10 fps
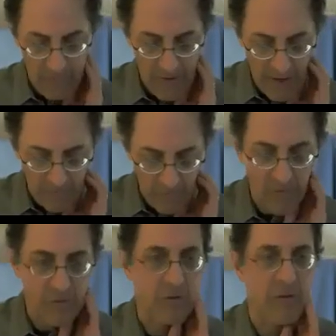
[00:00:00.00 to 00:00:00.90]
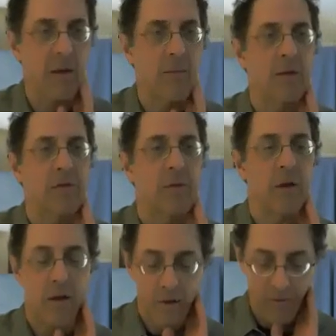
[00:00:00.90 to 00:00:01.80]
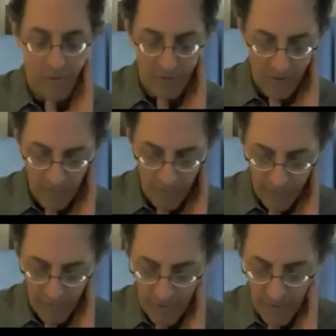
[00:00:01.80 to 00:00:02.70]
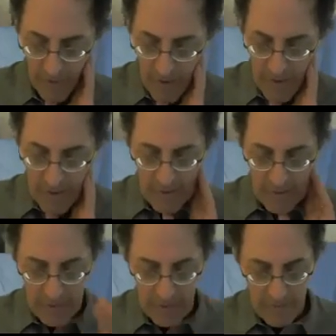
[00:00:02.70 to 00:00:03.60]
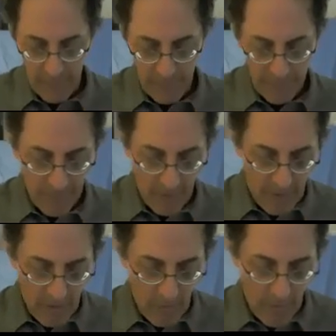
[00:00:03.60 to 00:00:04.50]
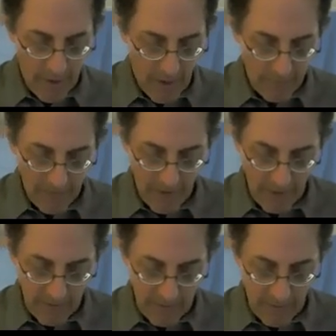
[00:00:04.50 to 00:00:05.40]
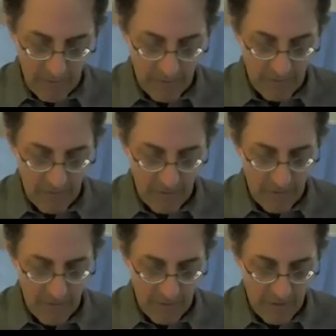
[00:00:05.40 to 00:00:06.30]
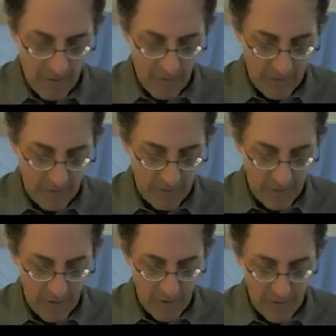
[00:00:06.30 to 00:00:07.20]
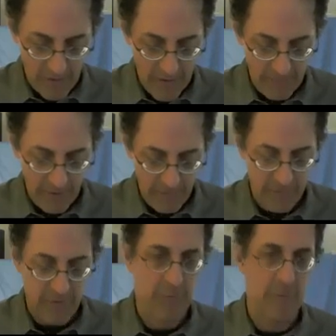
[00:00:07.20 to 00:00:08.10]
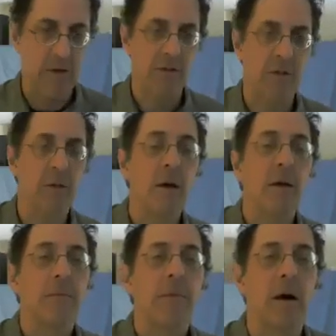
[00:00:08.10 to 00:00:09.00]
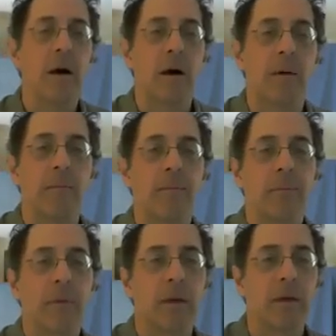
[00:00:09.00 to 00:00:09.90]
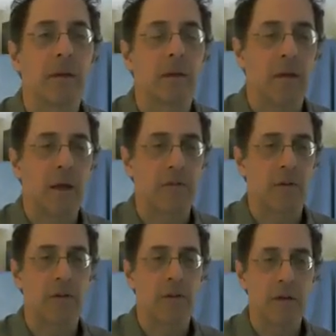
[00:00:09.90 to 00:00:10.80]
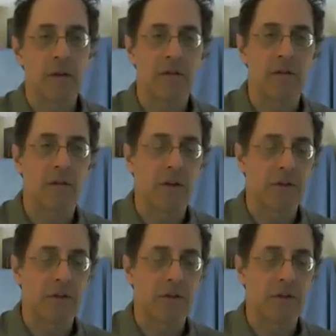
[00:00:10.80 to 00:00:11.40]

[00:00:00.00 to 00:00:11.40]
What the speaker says: of announcements is the same as what I've shown before. One update is that the current level of participation in the SRTEs is at